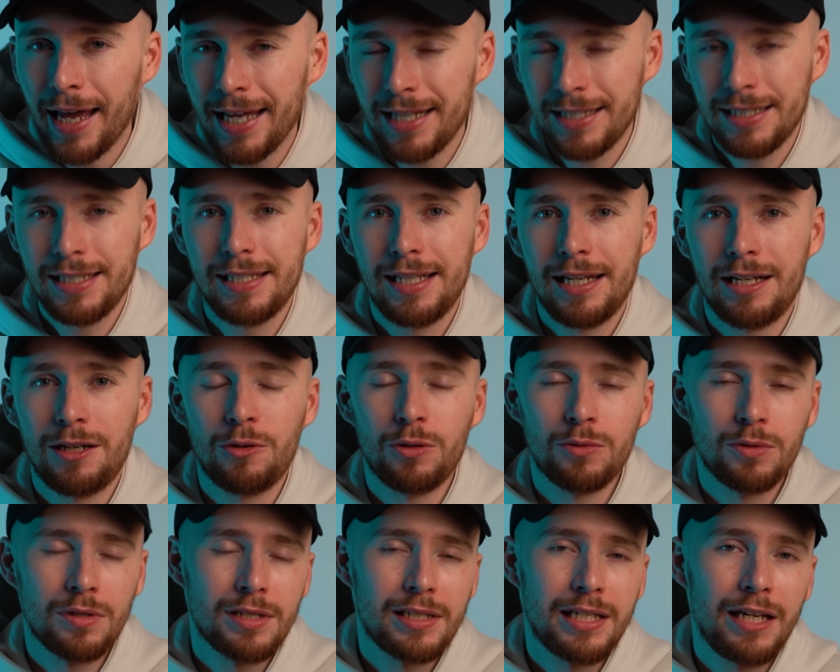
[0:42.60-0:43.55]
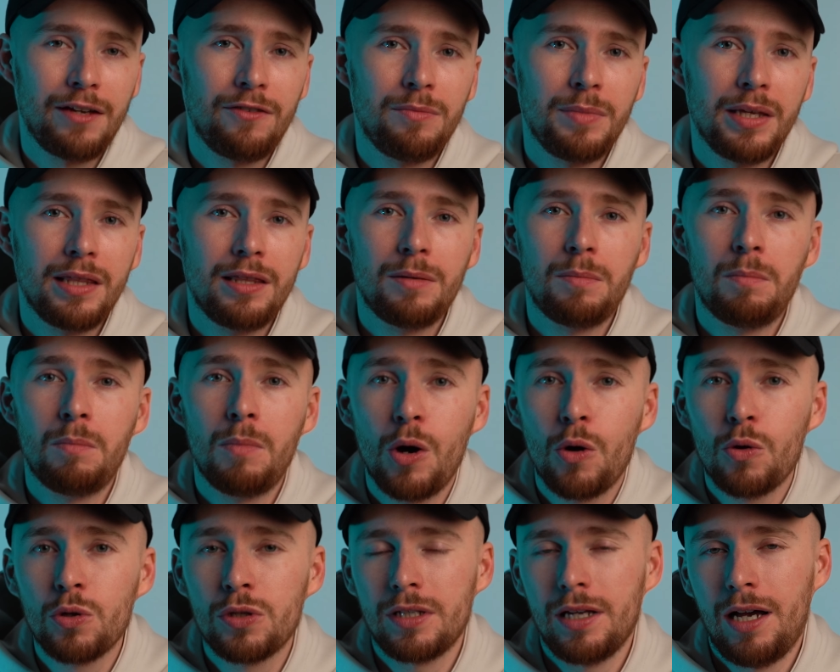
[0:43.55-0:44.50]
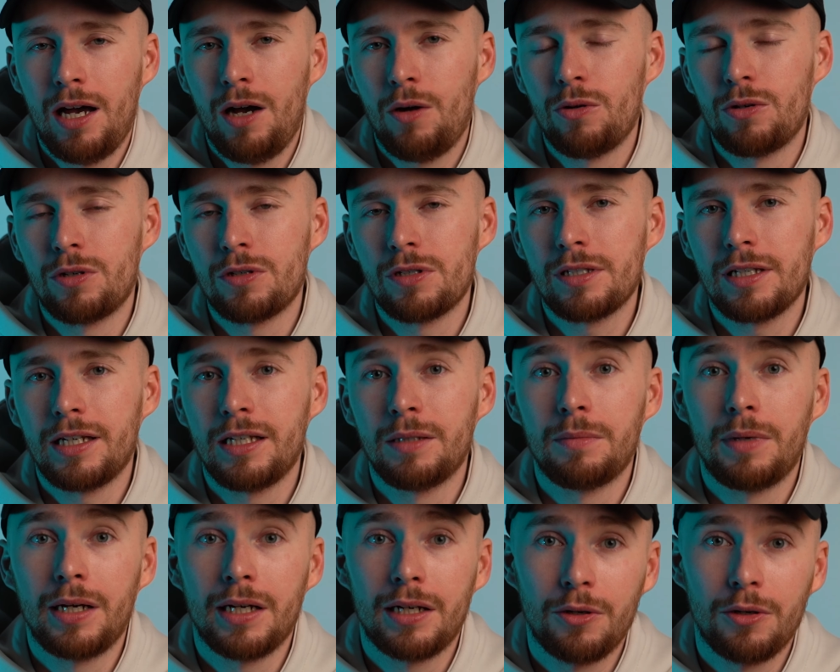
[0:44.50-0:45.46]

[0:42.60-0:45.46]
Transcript: hands down saved me the most hours in my